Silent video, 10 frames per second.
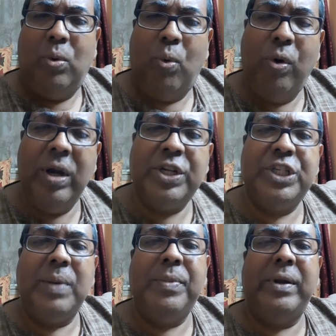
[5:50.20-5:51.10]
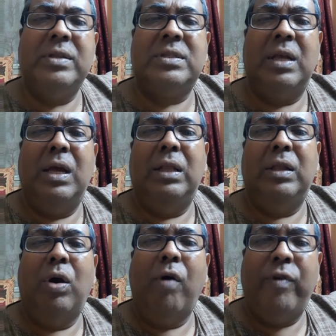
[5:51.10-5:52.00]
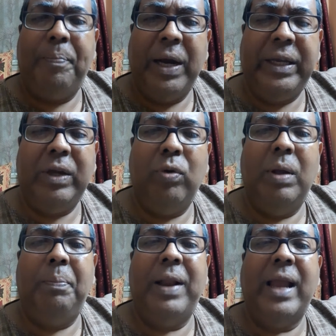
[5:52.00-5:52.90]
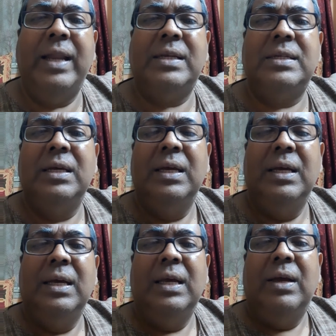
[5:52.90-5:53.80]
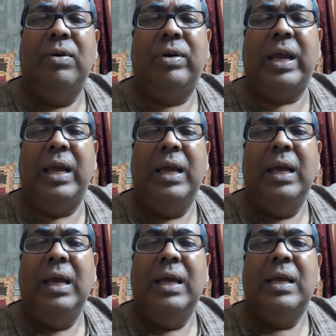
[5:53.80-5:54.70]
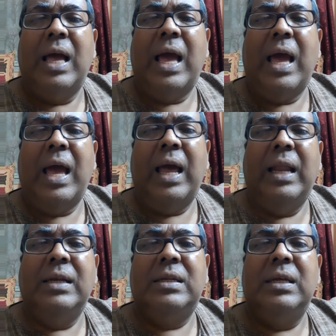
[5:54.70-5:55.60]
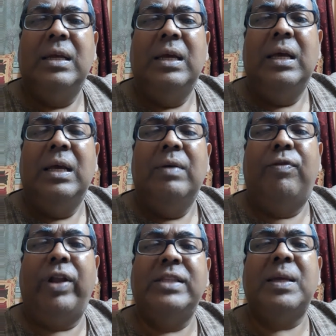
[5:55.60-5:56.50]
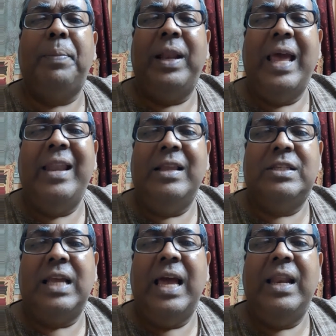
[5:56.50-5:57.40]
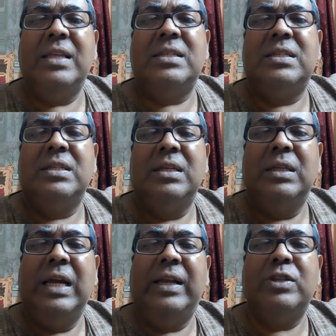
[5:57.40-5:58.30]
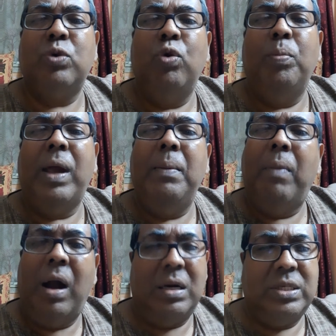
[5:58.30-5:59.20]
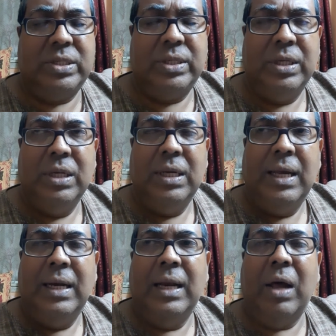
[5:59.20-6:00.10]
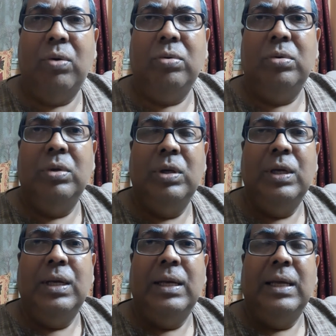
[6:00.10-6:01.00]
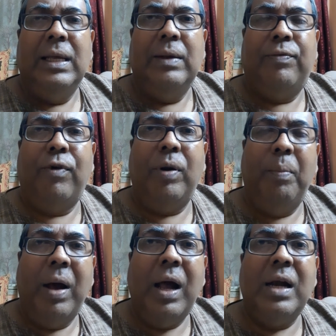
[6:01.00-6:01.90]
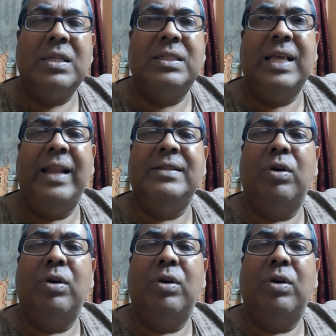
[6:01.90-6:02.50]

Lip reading: ownership, that is of a particular planet. Okay, and for example, Aries, it is owned by Mars. Now for Mars, there is